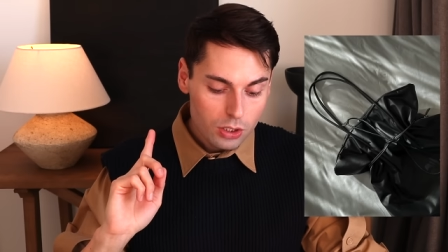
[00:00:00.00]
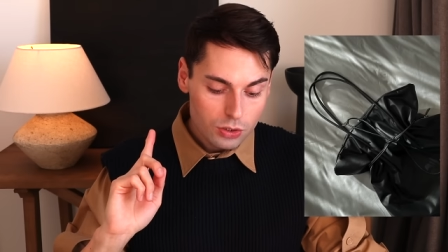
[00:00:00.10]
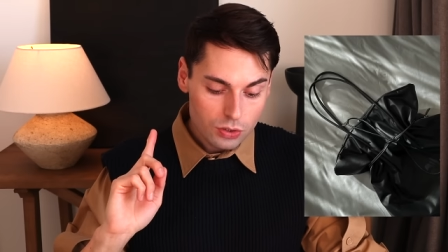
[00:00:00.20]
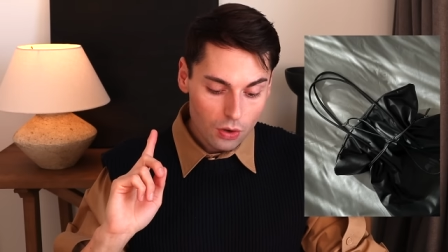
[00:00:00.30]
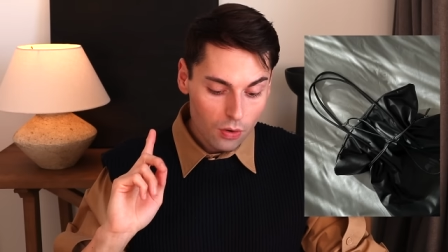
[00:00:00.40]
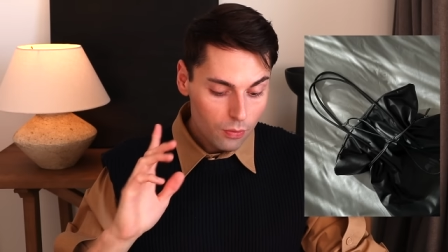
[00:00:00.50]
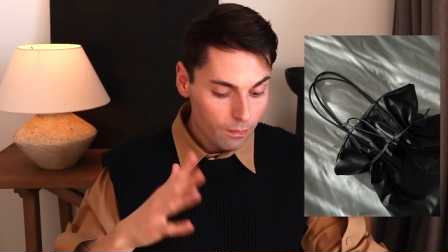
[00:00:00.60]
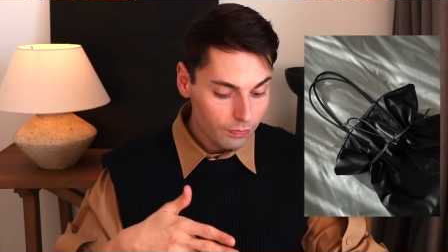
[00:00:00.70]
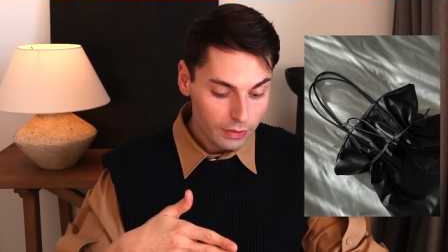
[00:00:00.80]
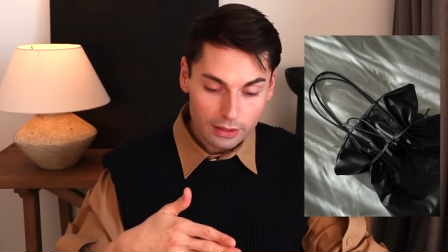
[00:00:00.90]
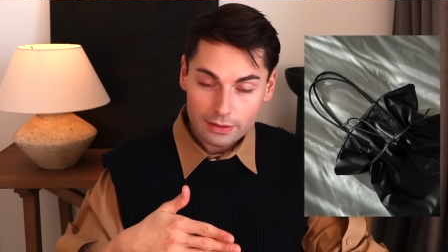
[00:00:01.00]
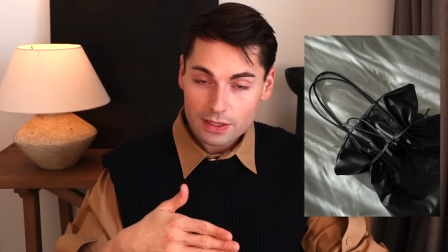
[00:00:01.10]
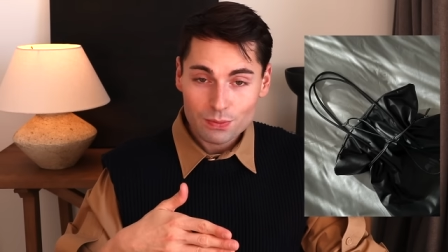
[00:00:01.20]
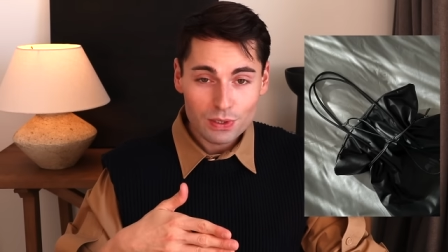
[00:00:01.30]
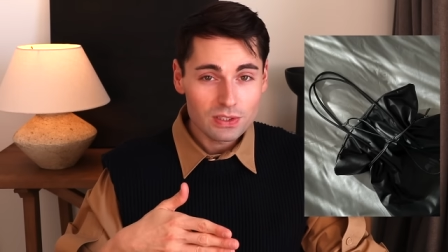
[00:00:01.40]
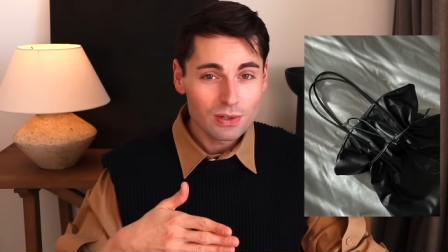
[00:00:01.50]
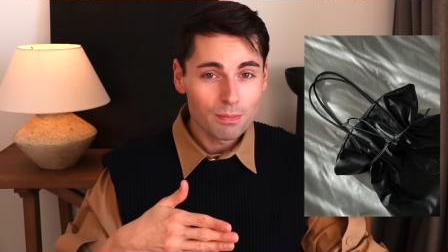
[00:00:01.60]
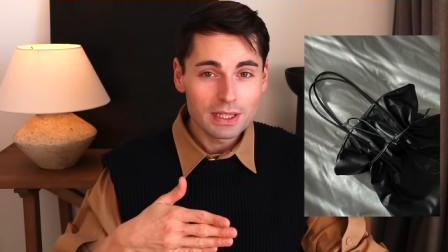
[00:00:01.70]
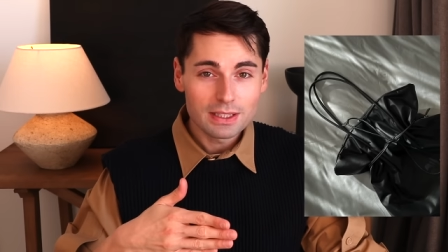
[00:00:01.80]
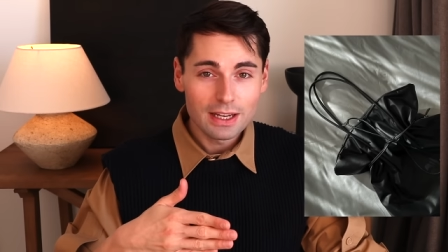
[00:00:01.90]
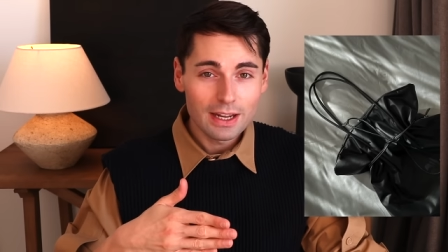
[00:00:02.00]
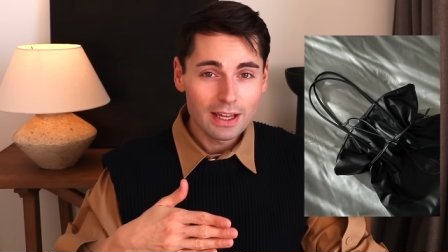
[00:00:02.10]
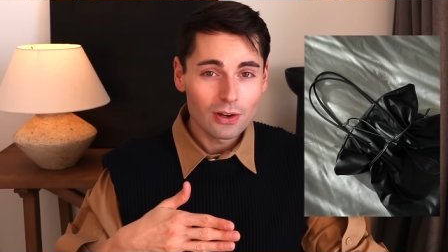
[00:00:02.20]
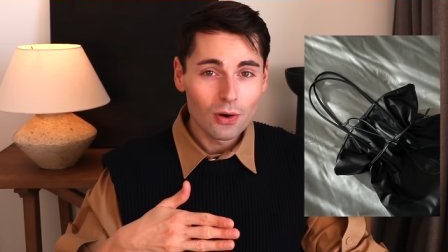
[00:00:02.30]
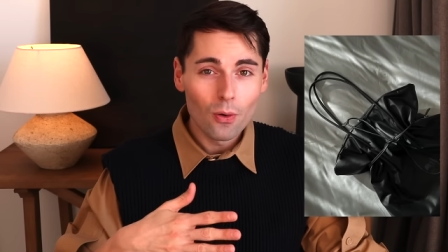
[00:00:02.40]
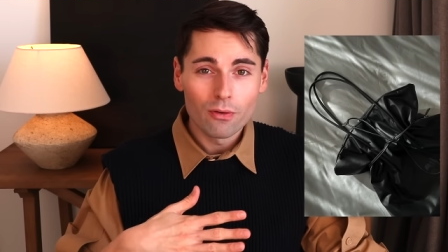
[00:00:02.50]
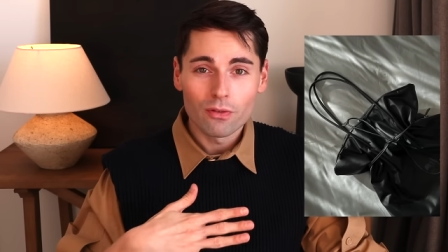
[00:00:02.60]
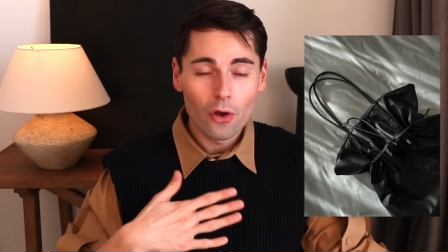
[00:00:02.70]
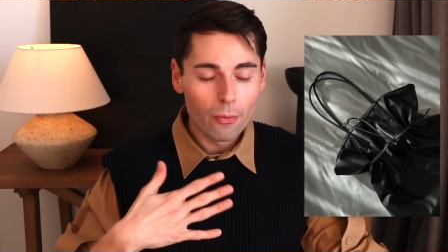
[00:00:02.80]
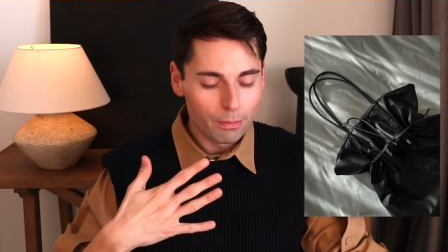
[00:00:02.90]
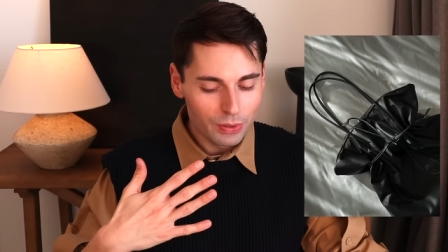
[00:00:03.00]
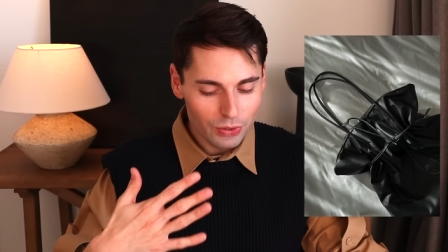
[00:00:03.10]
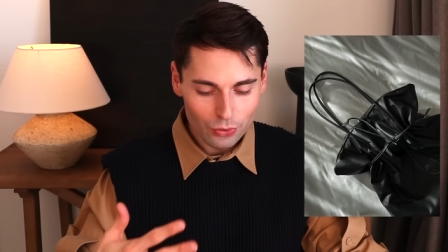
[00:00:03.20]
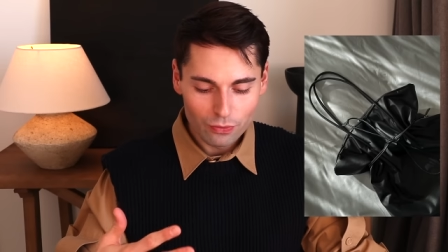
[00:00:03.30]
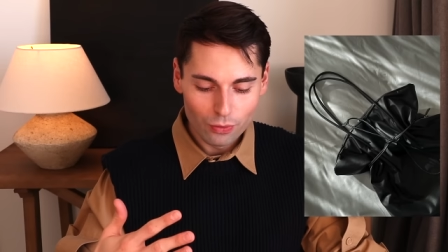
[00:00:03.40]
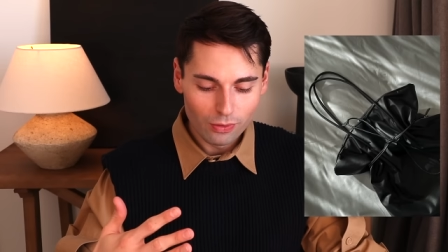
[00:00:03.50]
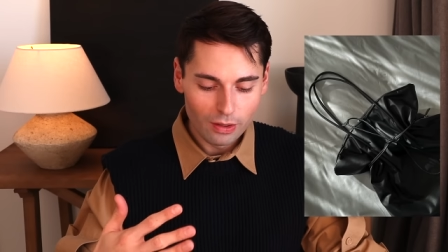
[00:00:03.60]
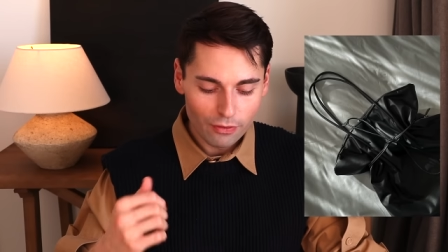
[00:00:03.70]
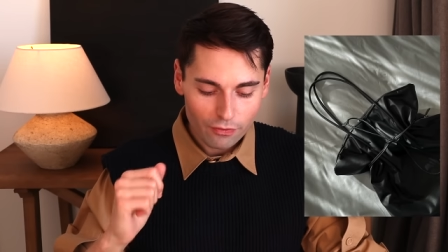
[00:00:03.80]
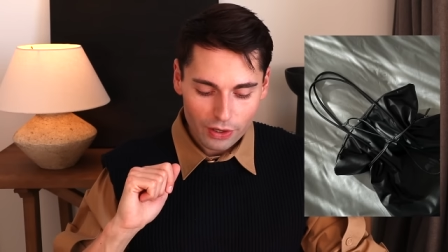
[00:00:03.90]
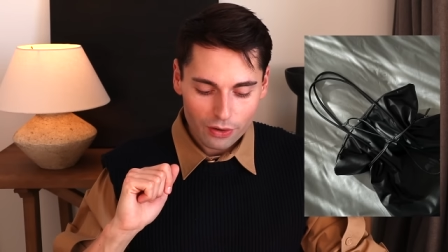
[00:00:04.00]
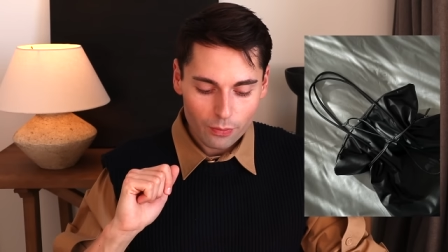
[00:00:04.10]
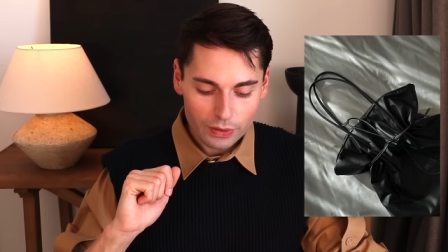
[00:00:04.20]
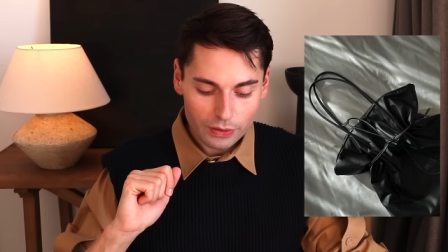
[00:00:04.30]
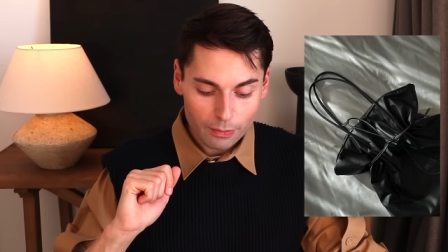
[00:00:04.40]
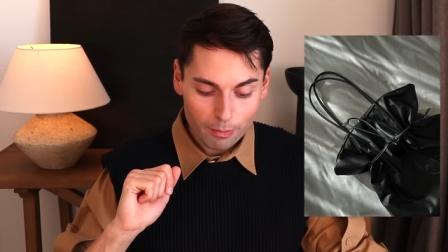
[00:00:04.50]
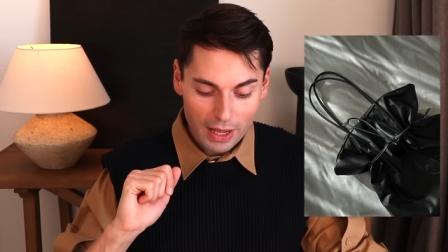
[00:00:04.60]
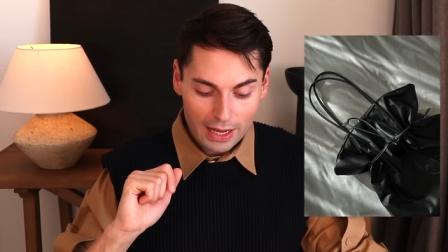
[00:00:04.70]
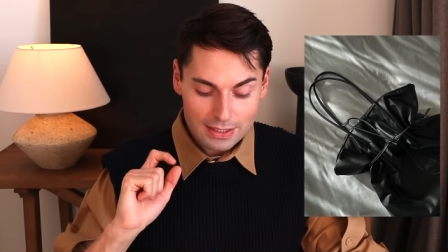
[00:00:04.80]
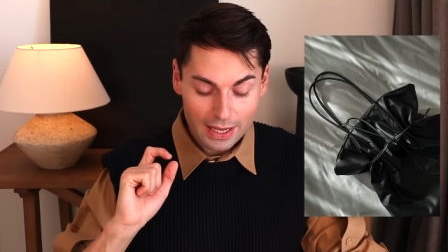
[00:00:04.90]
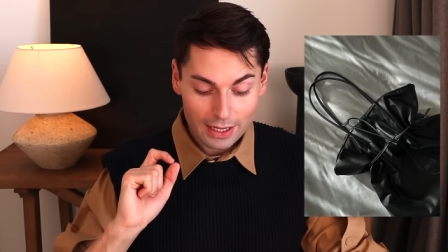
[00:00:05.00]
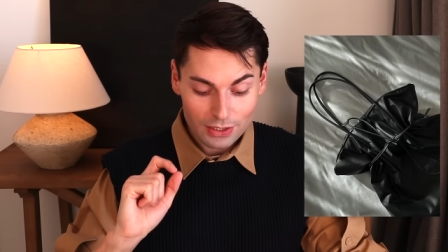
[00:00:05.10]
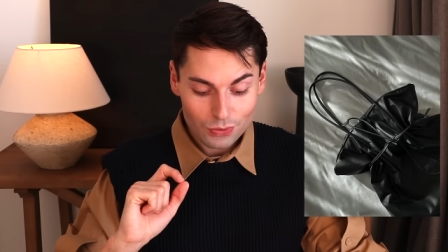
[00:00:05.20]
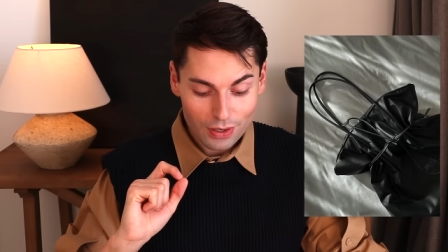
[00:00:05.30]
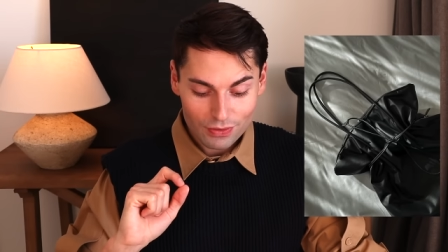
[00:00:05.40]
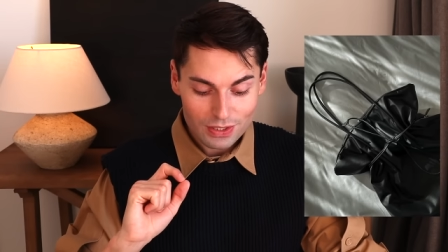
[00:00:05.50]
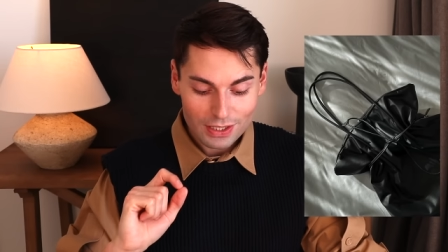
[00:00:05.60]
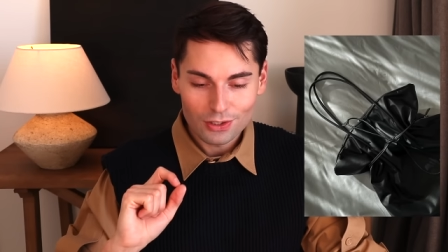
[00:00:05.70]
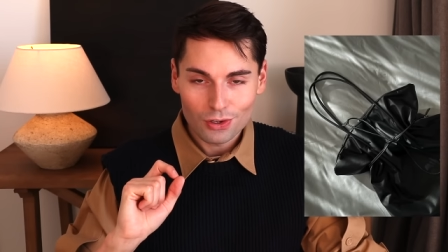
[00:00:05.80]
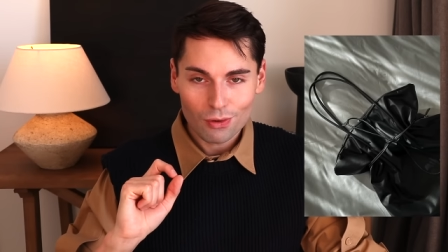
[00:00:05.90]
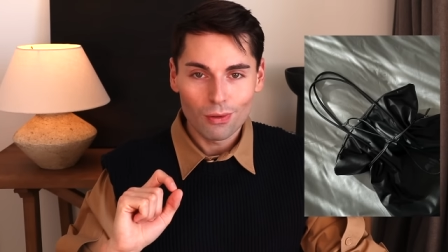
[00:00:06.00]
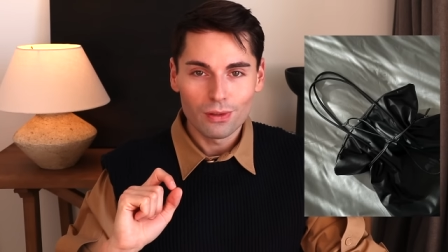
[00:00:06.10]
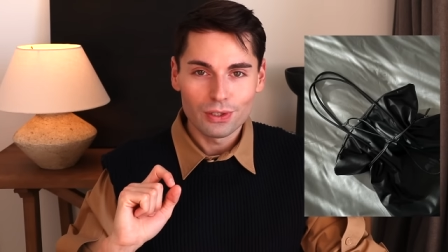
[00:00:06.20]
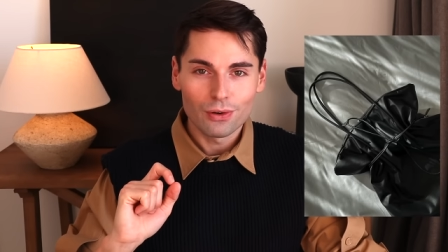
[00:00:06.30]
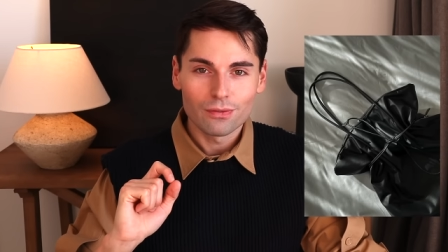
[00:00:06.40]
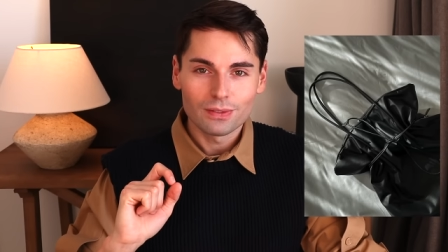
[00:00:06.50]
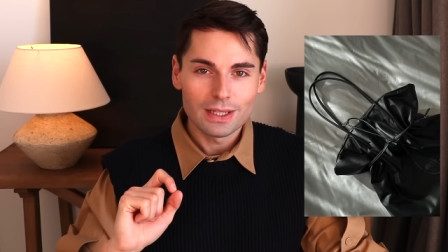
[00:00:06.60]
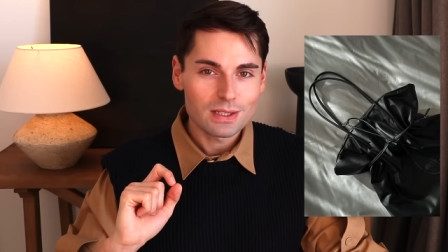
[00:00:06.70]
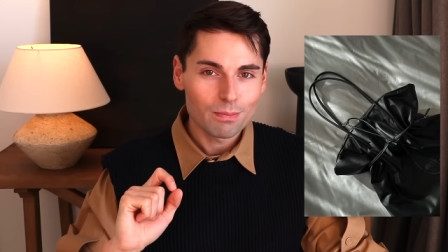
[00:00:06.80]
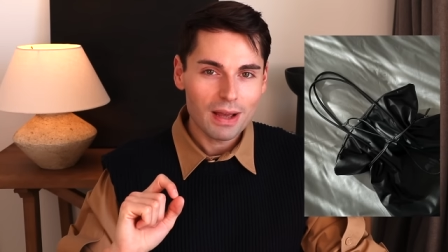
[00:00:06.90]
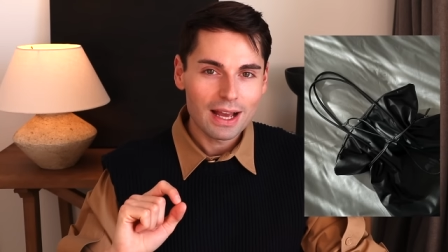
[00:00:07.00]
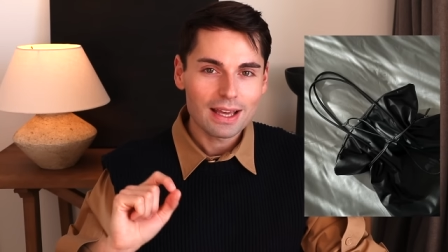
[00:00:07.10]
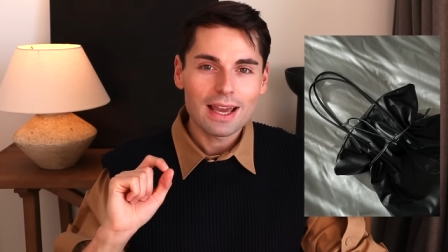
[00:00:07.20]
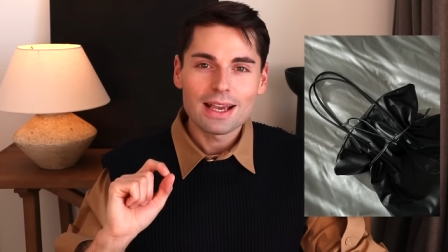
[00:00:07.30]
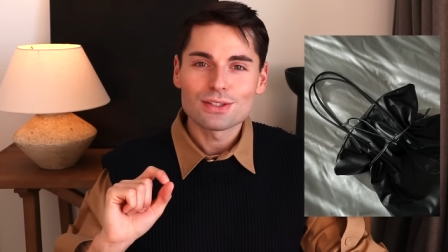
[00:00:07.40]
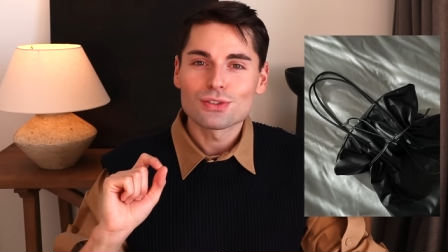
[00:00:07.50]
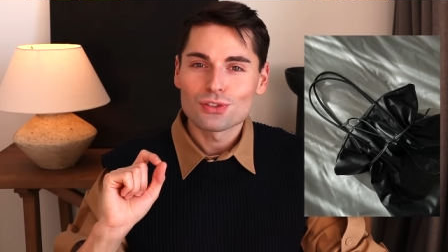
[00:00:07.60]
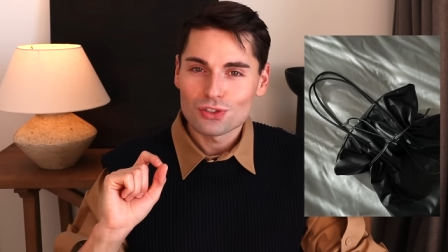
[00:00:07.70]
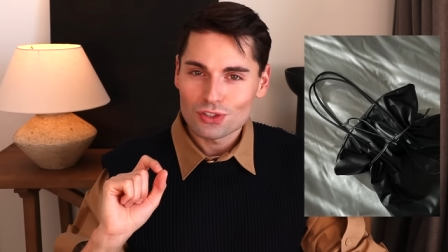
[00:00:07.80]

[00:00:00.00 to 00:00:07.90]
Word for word: So this was the beginning of a beautiful love affair with their bags and i do have to say that the quality of this bag is